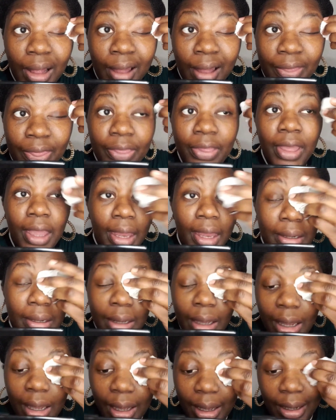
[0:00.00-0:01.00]
and
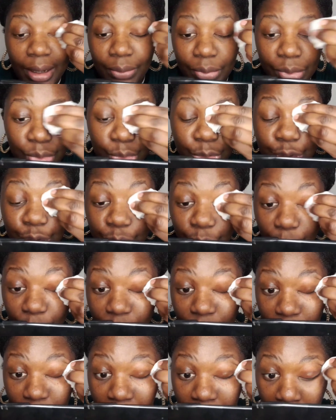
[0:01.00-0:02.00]
then I will show
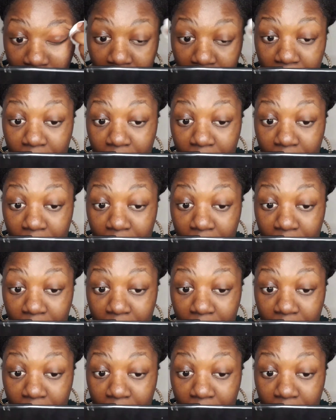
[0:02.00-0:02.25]
you